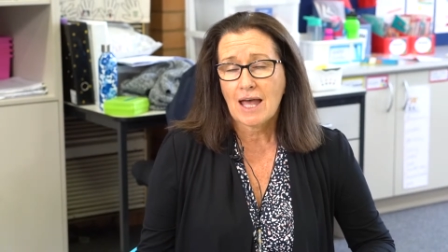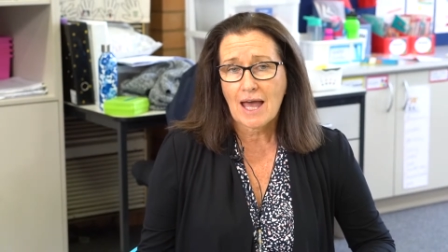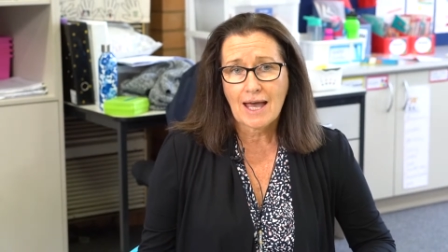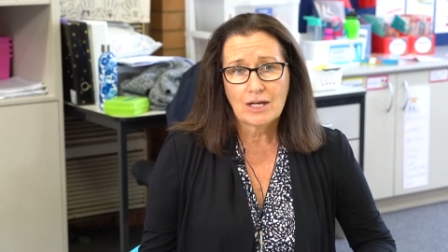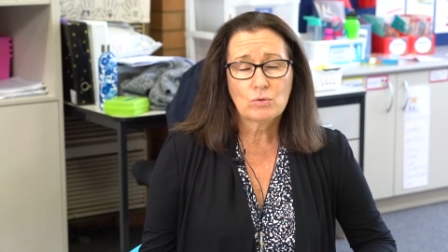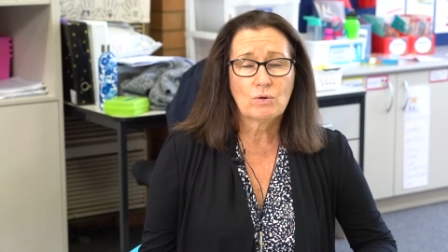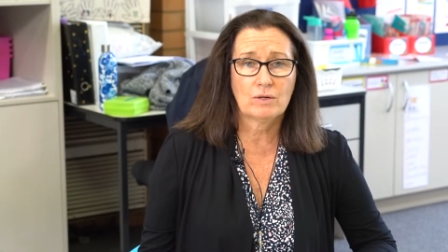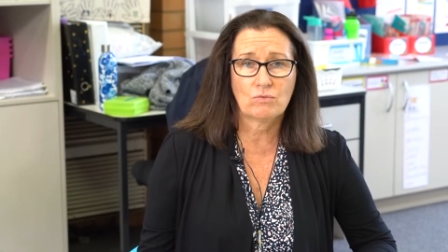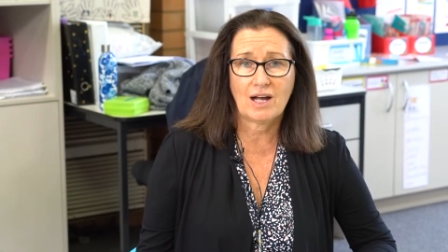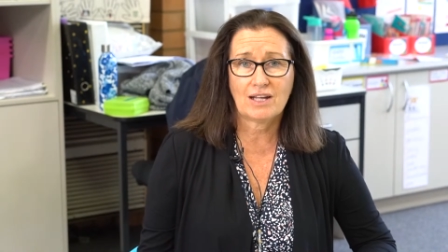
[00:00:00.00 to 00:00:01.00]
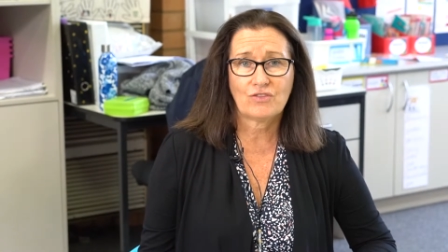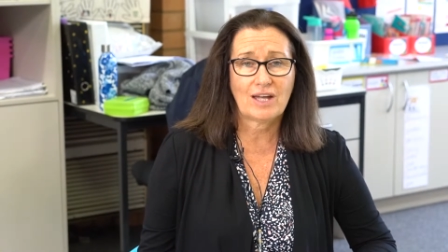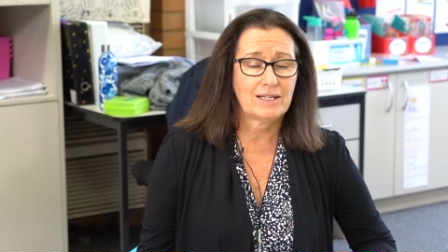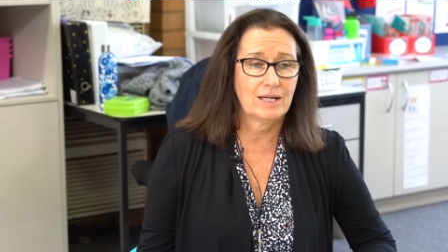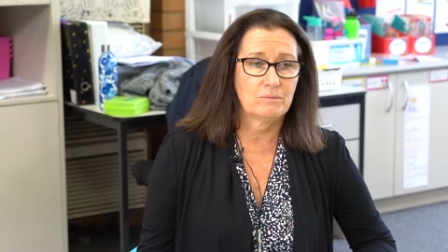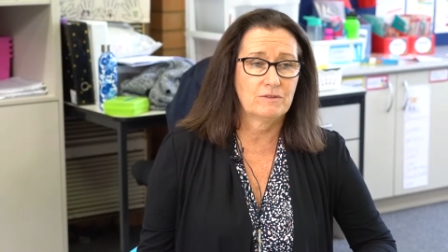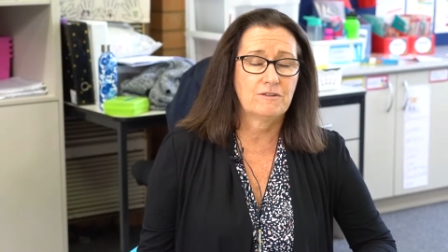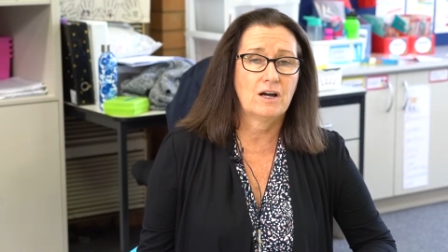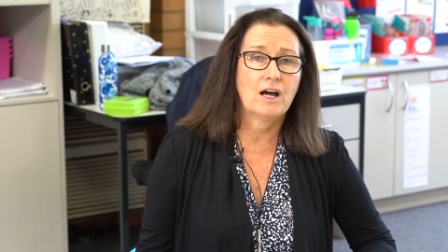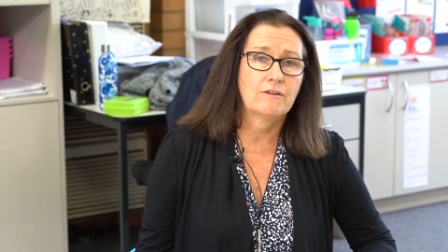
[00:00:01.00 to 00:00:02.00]
how do I write that number
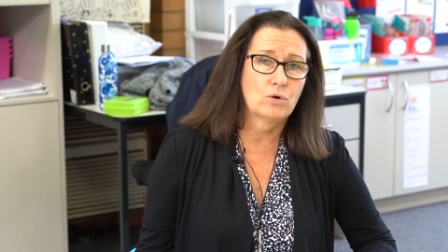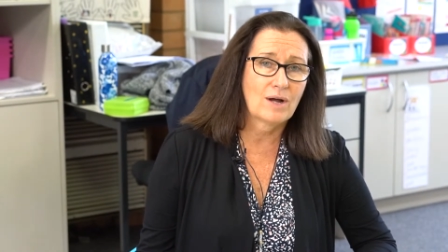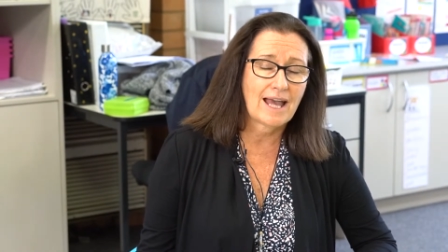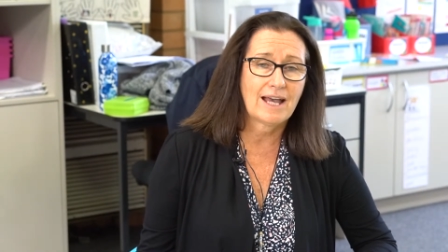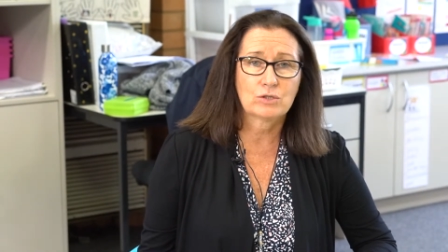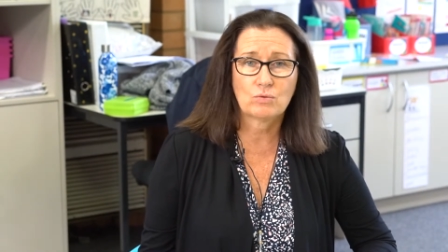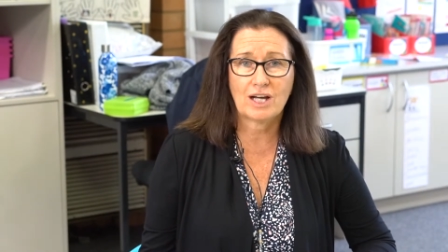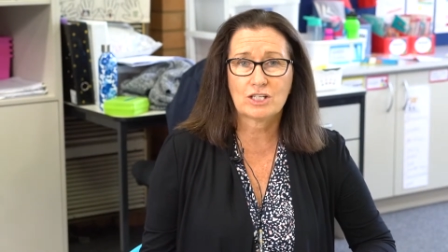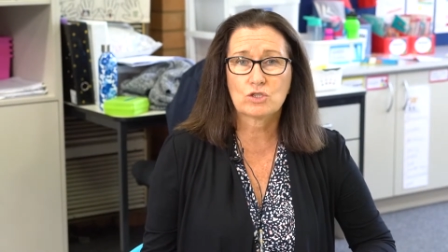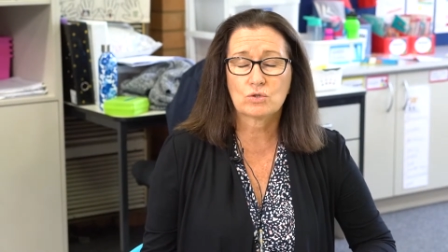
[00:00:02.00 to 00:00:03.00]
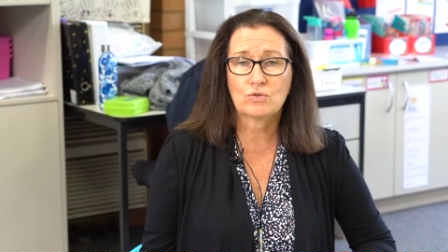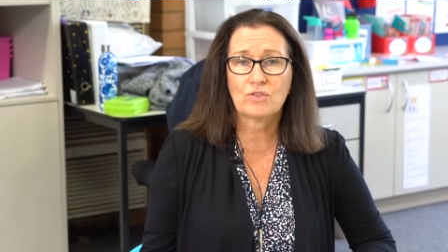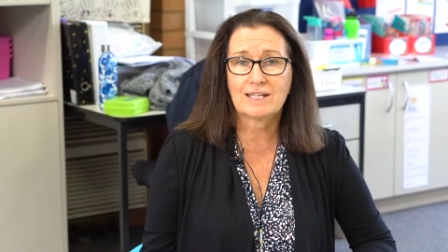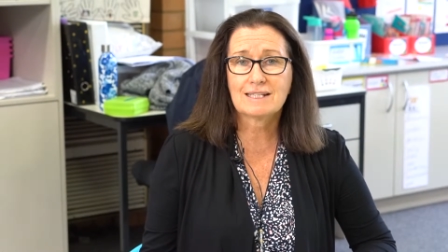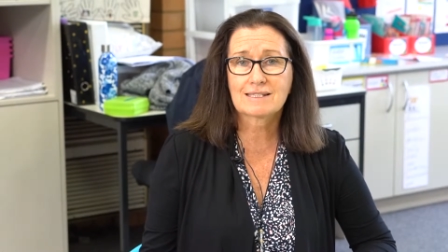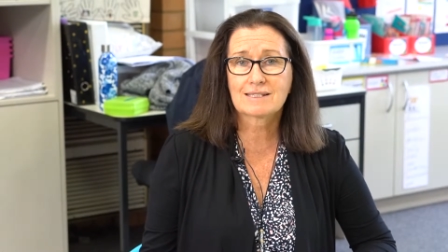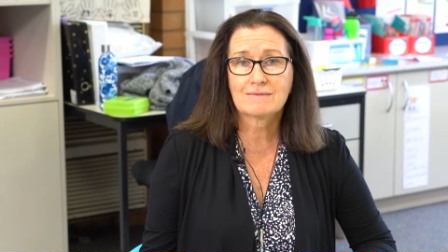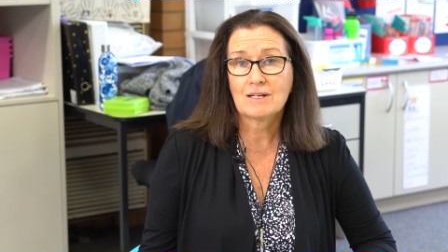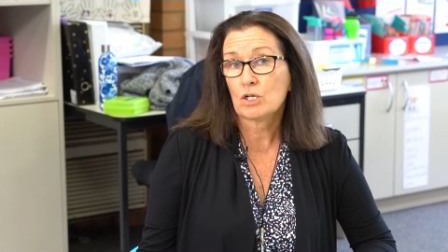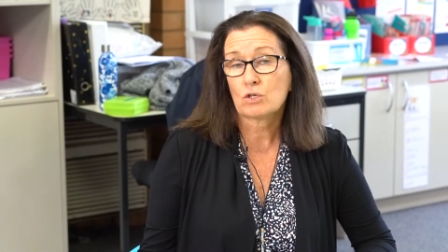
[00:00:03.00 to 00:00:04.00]
five, or how do I do this?